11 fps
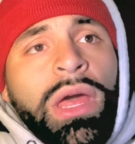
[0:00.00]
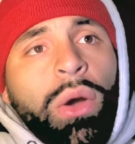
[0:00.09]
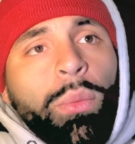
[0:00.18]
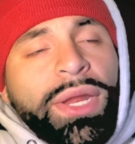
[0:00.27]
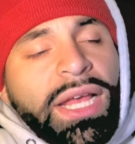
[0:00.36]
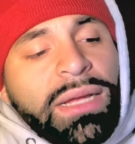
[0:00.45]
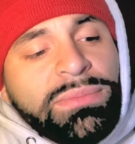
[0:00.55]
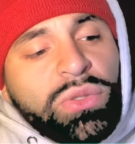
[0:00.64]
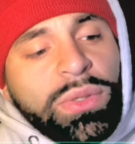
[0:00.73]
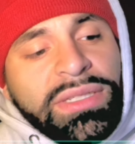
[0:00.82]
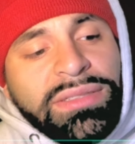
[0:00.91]
when it comes
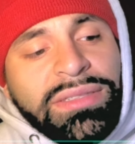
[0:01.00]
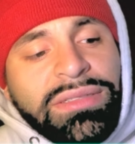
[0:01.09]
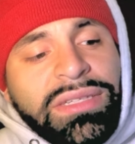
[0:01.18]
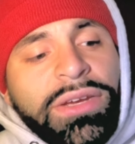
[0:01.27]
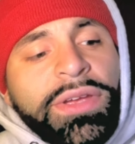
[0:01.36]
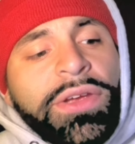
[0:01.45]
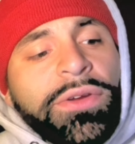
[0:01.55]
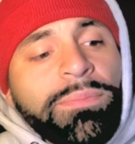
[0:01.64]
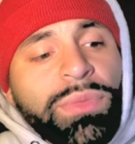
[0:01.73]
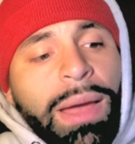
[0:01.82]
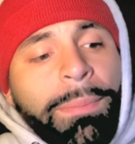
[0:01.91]
towards this interior,
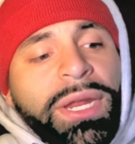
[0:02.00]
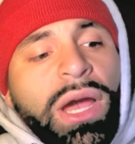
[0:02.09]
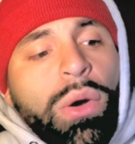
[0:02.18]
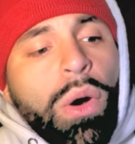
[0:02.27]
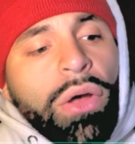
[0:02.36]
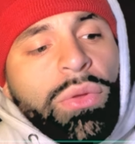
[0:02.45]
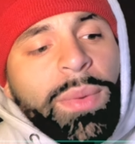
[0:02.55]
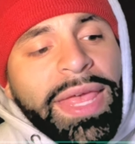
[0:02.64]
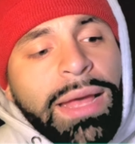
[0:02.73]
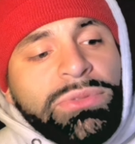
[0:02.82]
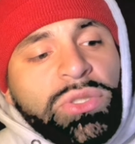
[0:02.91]
I'm going to go all the way
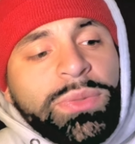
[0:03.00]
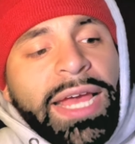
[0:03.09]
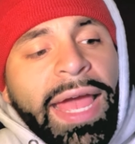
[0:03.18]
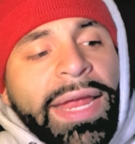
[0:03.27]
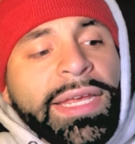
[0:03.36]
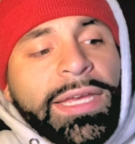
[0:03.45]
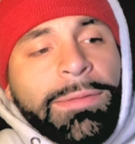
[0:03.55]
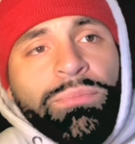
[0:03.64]
up to an eighty.